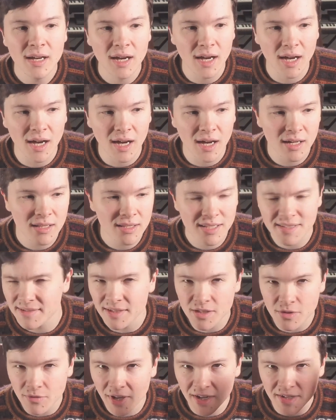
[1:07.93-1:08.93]
let's
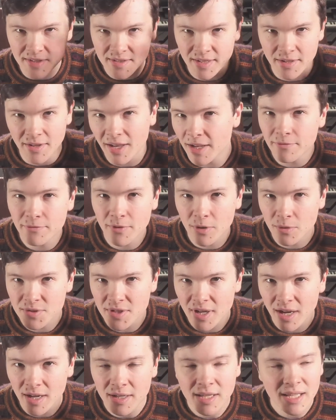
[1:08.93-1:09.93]
say you've got a set of
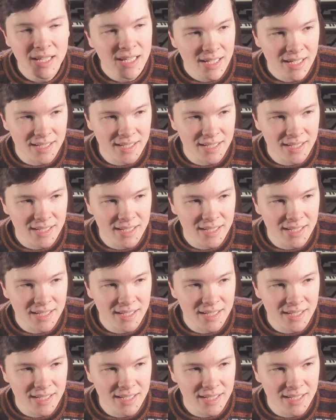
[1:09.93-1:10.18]
headphones on,